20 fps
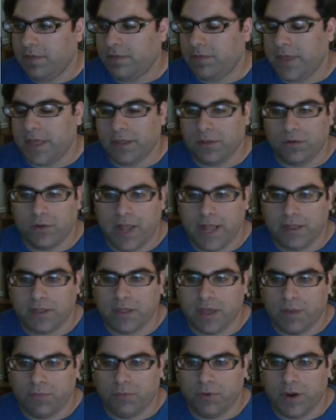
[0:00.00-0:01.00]
Then they're not
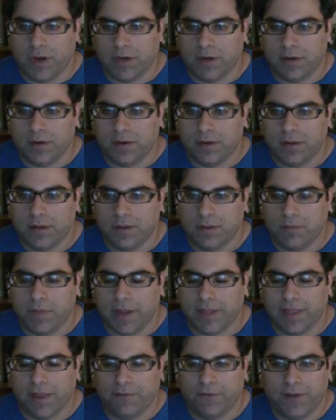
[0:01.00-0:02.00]
separated
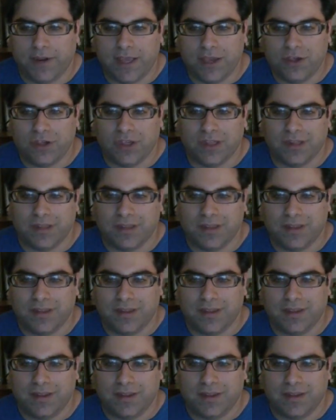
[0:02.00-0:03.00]
by definition.
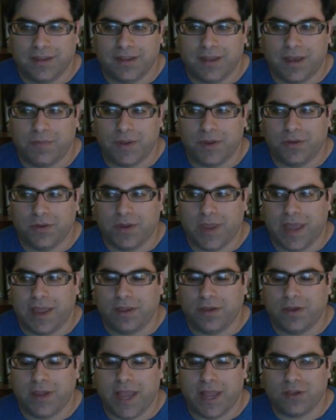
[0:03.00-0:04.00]
I mean, you
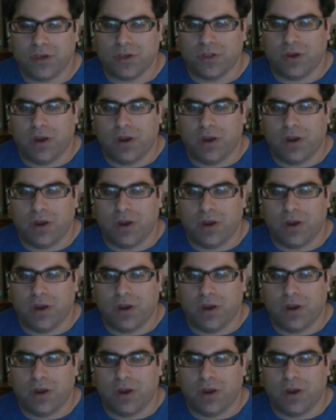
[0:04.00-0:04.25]
can't just